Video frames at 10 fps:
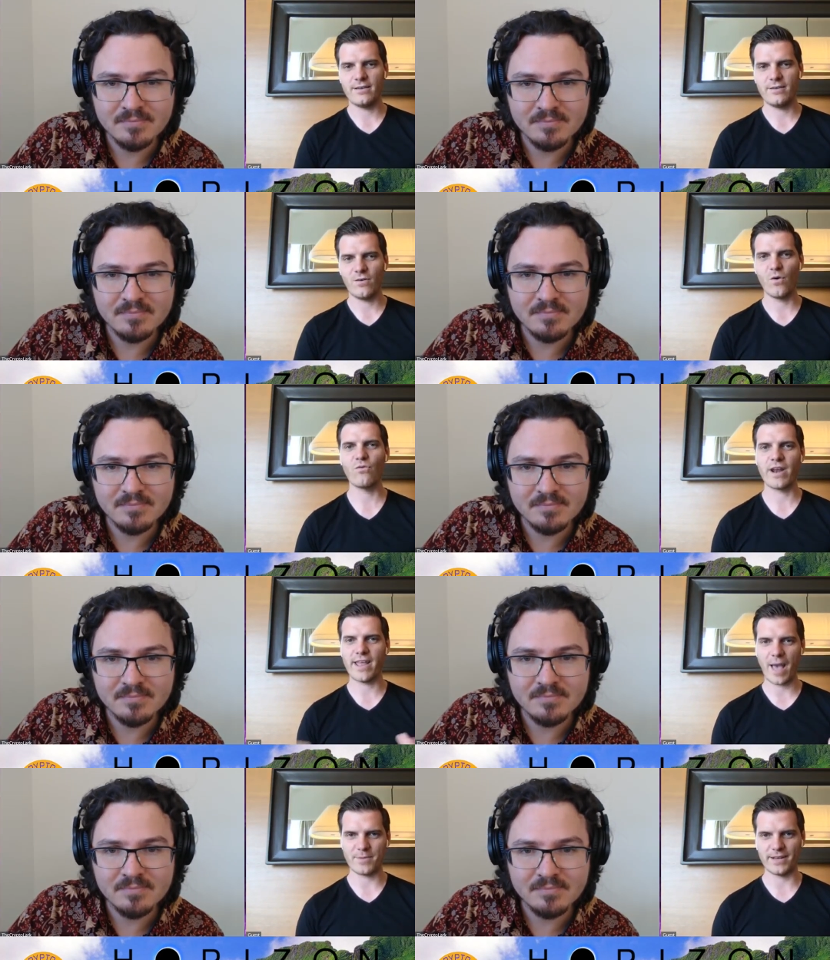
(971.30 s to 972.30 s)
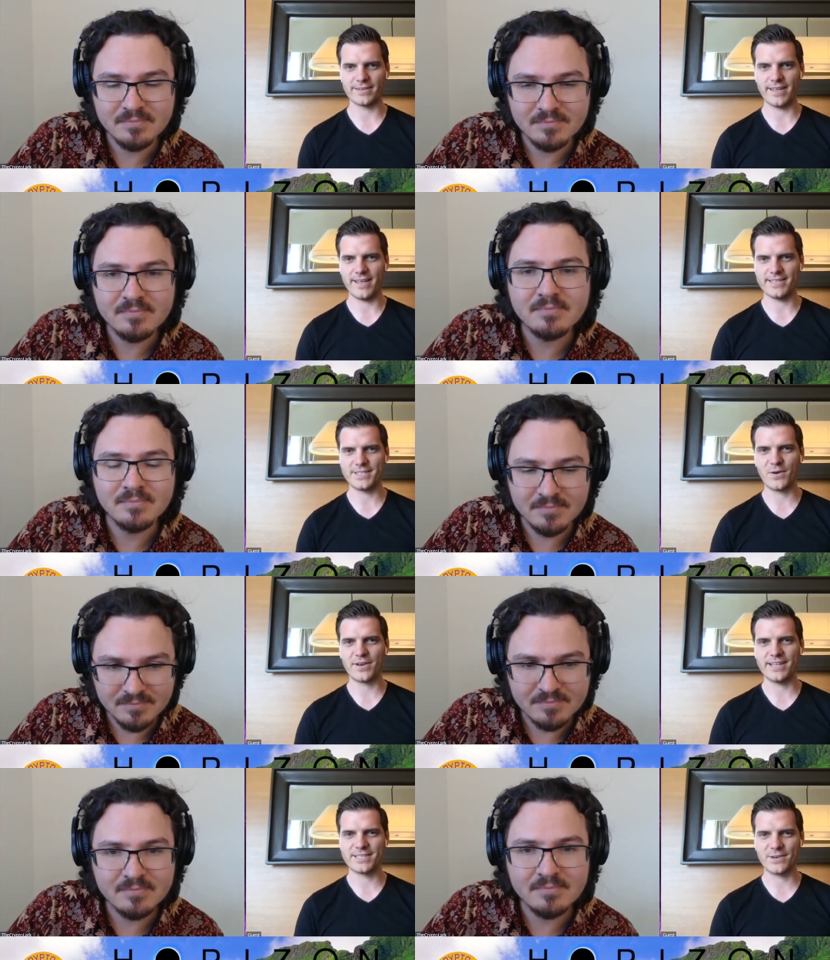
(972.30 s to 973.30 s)
Speaker 1: already happening. Eh, it's not
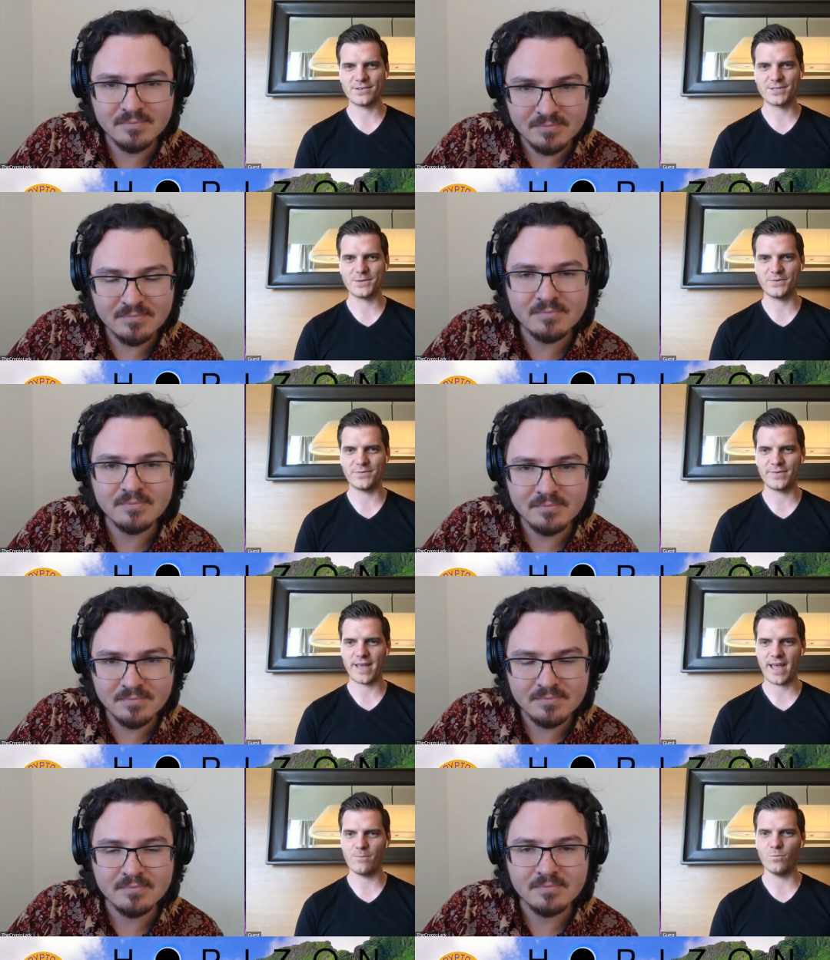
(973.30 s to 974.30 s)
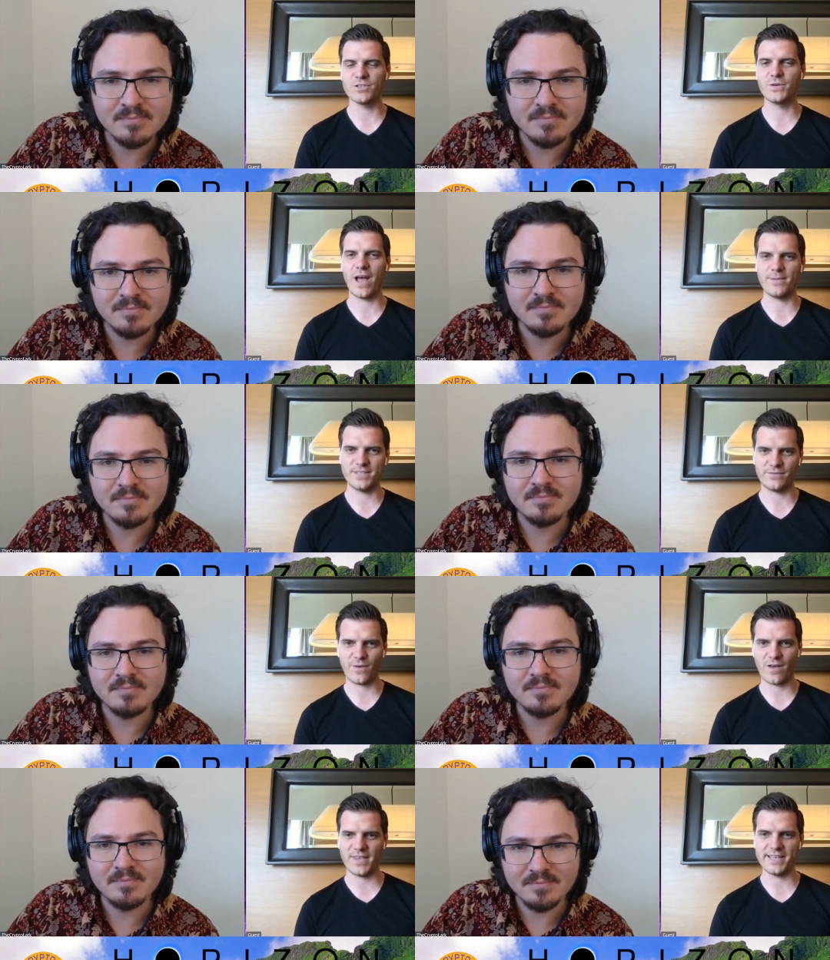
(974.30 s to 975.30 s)
it's not sort of um, we'll see what happens in
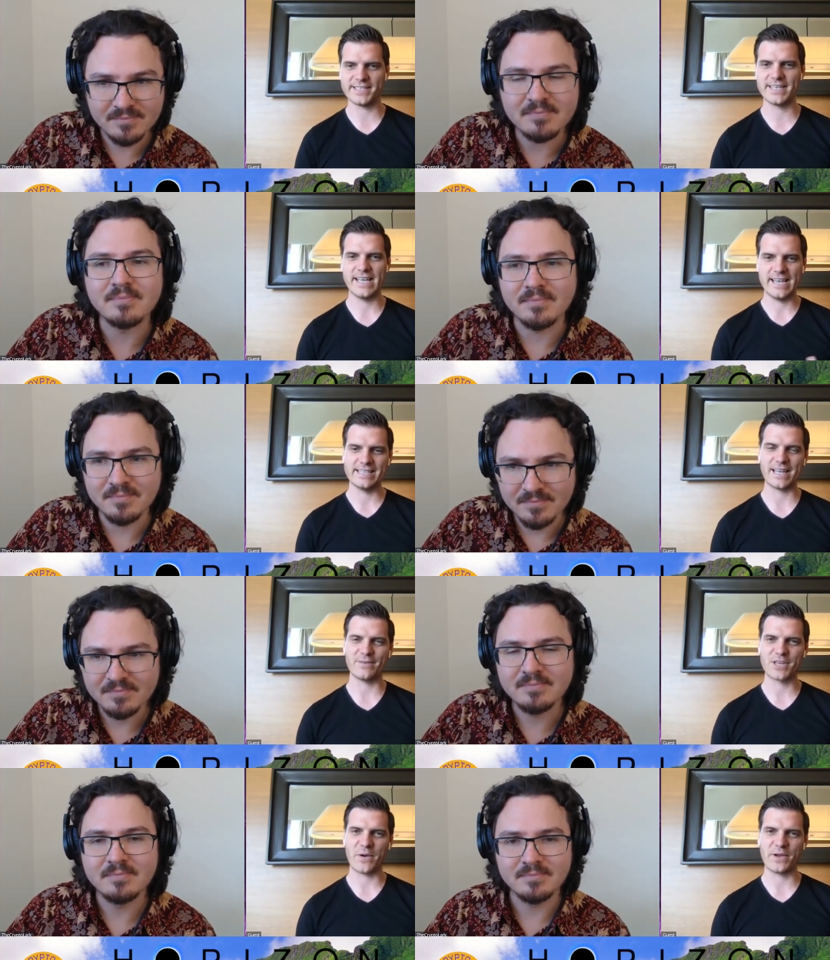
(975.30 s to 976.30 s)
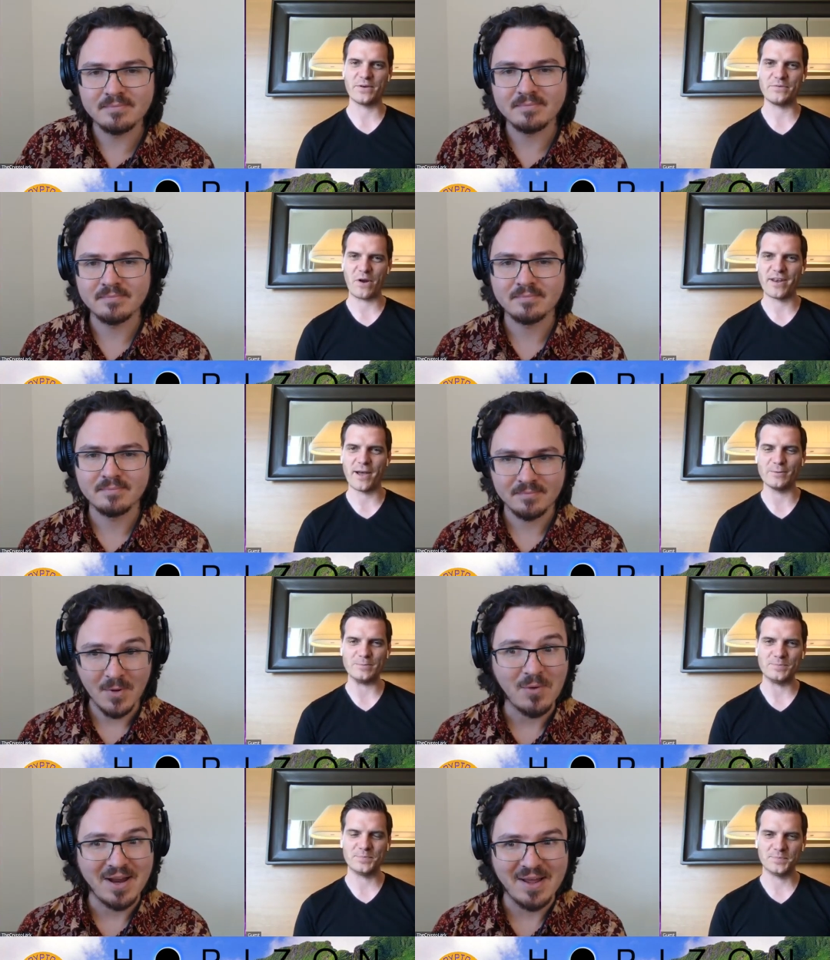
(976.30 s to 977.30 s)
five years. Mm-hmm. Stuff's going on right now.
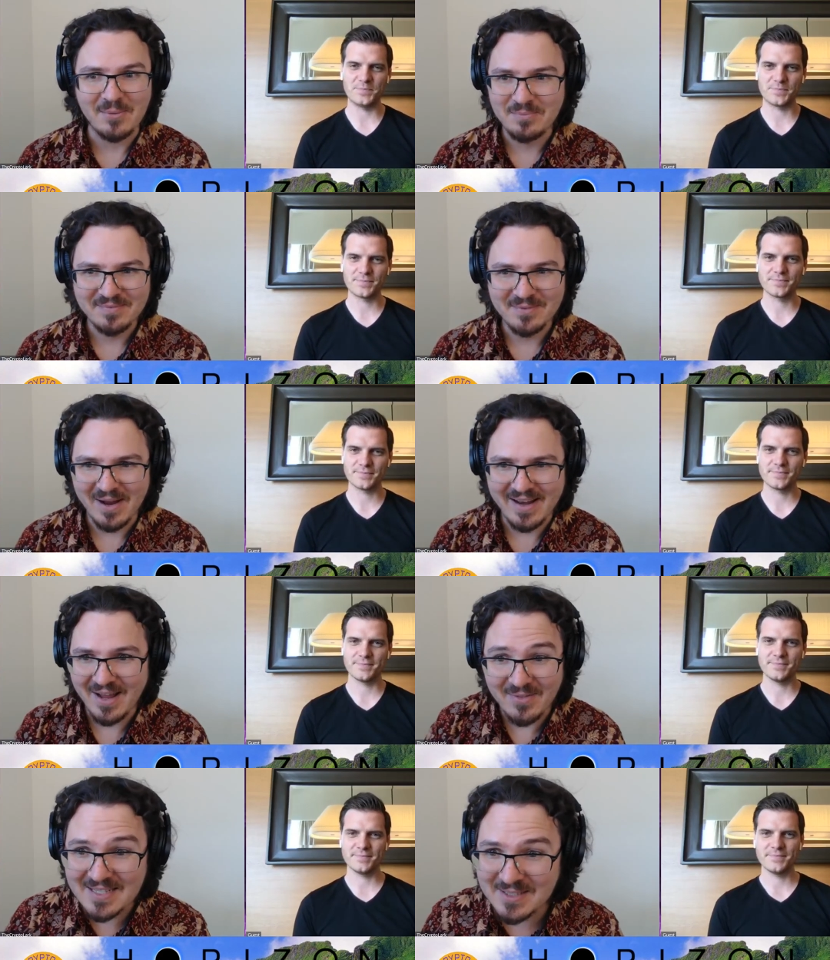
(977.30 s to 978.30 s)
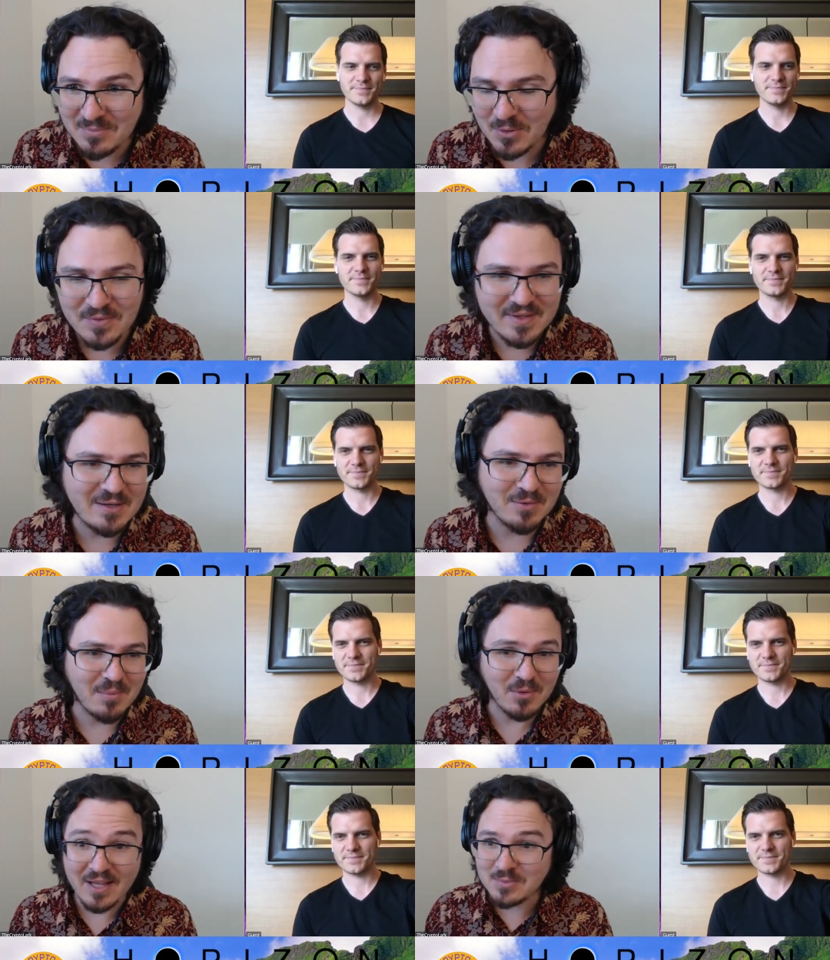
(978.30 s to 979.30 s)
Speaker 2: Right now right now. And that's the important thing to remember.
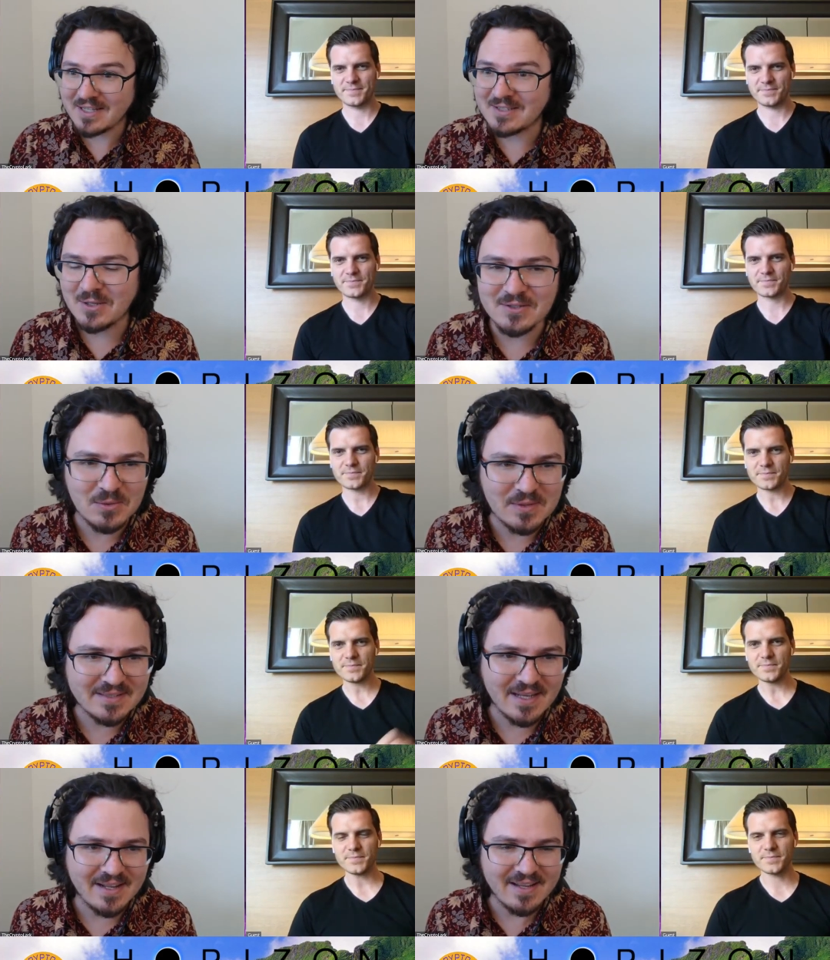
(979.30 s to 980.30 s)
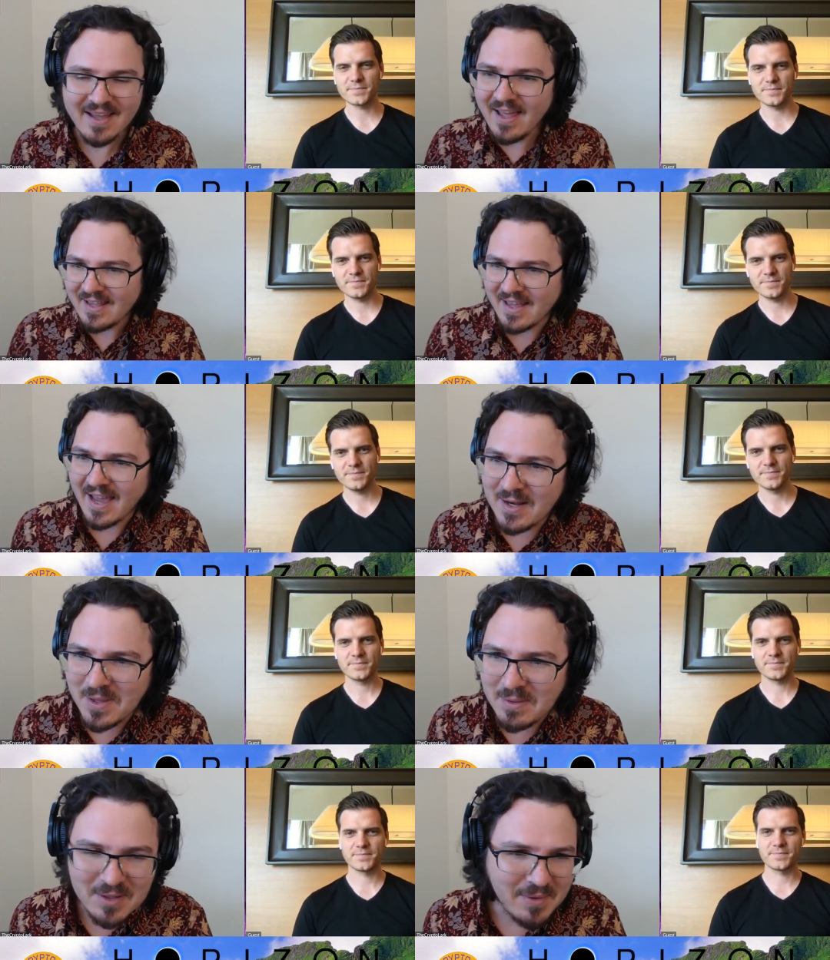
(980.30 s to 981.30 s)
That's why it's all so exciting. You kind of beat
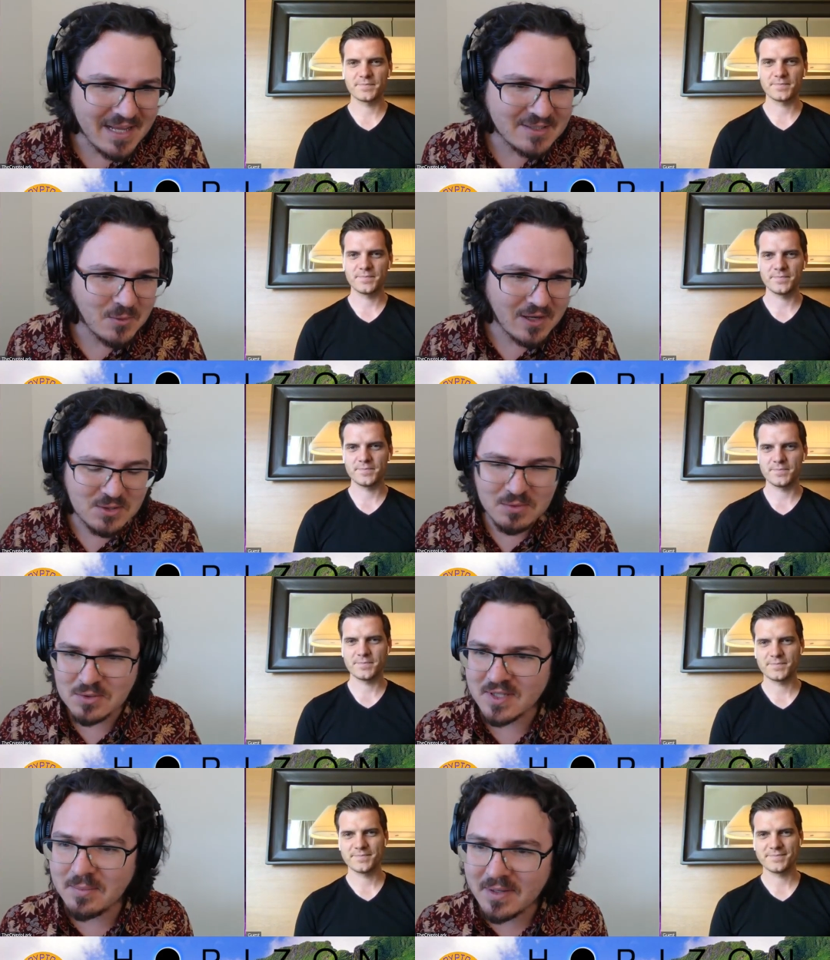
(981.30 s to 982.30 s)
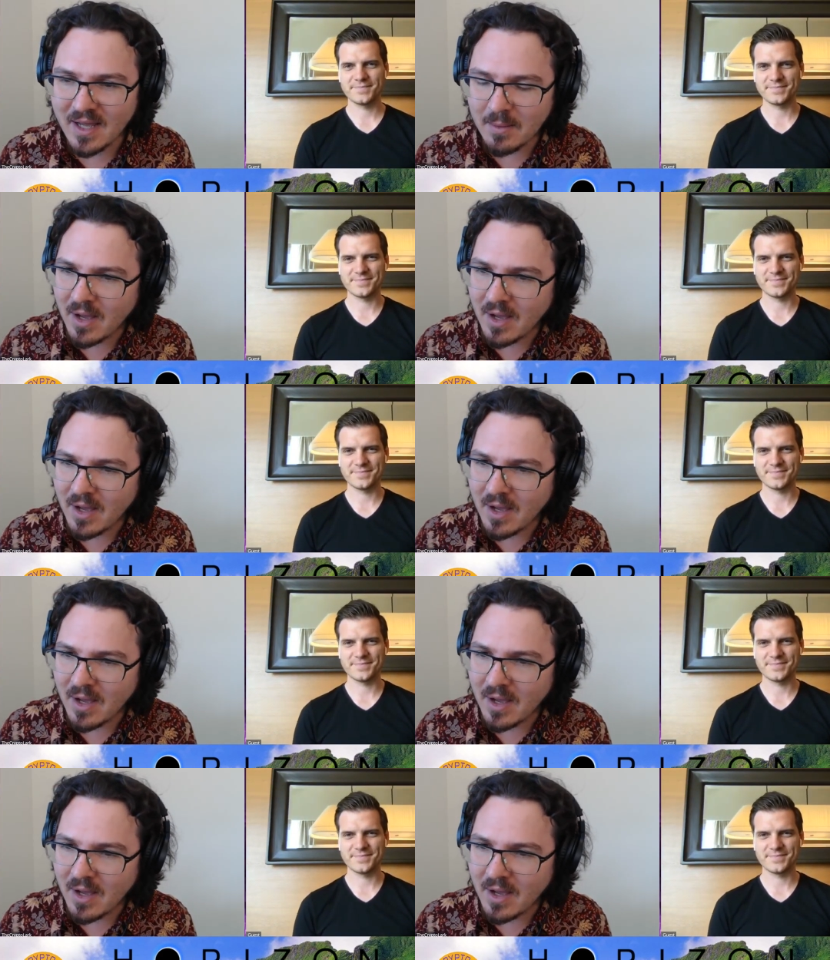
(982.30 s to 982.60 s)
me to my next question, which was going to be about